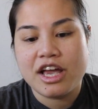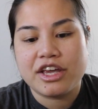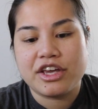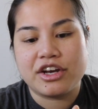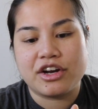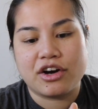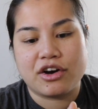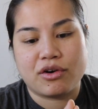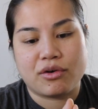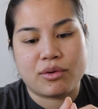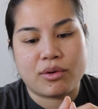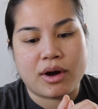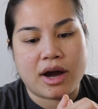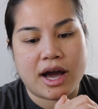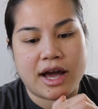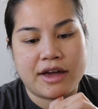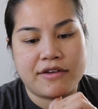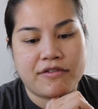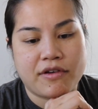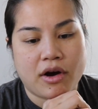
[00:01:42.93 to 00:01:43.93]
You know,
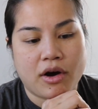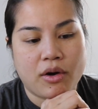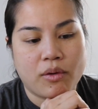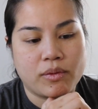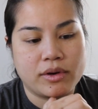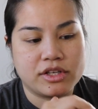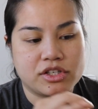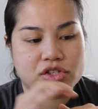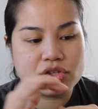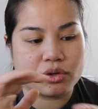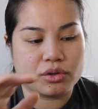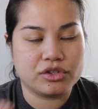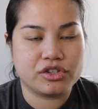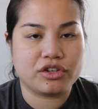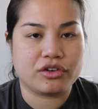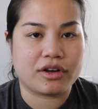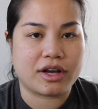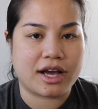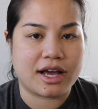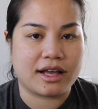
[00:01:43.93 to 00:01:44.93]
I've always told
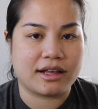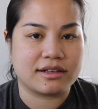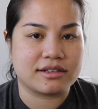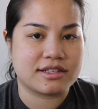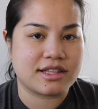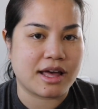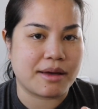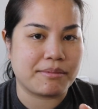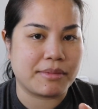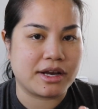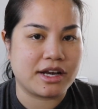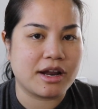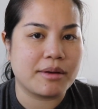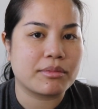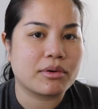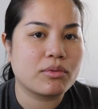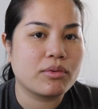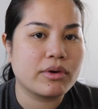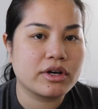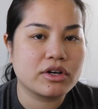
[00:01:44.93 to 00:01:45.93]
you guys that my
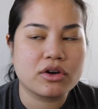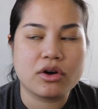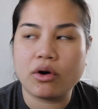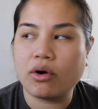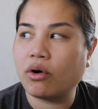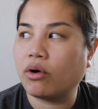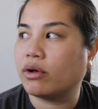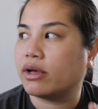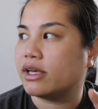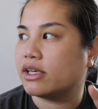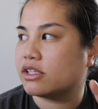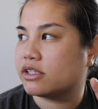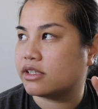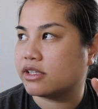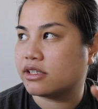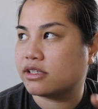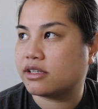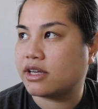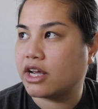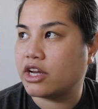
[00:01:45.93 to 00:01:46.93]
number one goal is
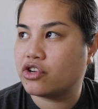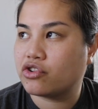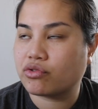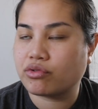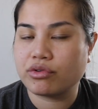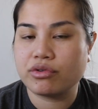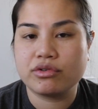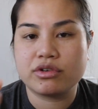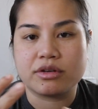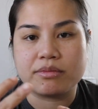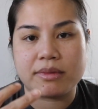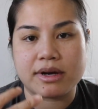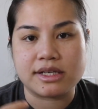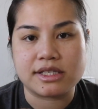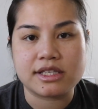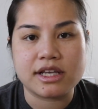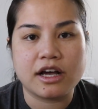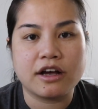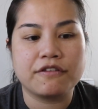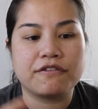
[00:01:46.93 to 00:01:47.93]
to stay true to
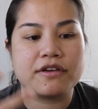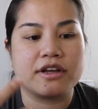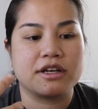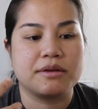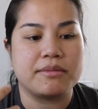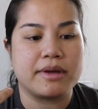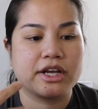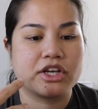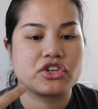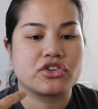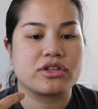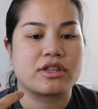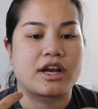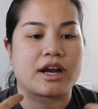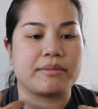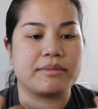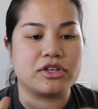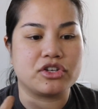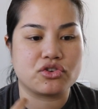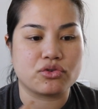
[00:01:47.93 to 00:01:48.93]
myself and to make sure that
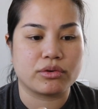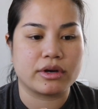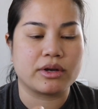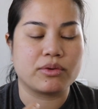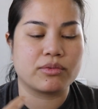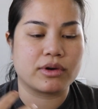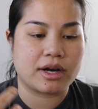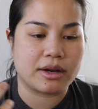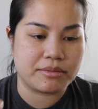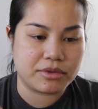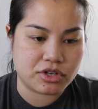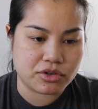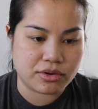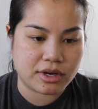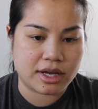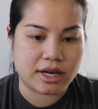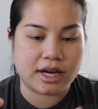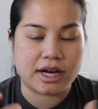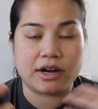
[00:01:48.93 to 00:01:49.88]
I'm enjoying what I'm doing.